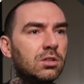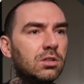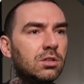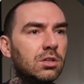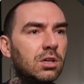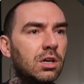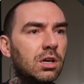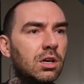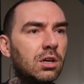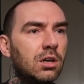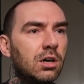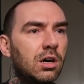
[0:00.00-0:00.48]

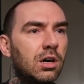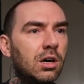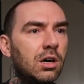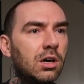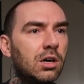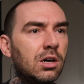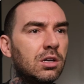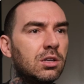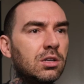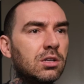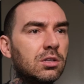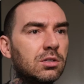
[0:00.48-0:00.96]
and
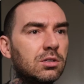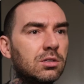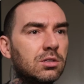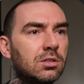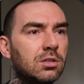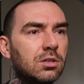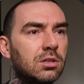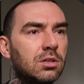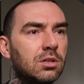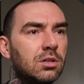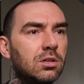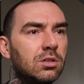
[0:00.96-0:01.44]
on,
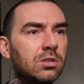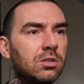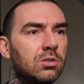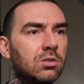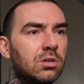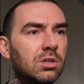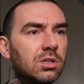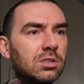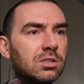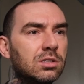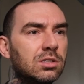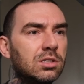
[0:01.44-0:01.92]
you
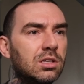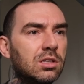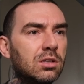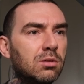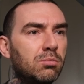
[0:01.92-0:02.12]
can see the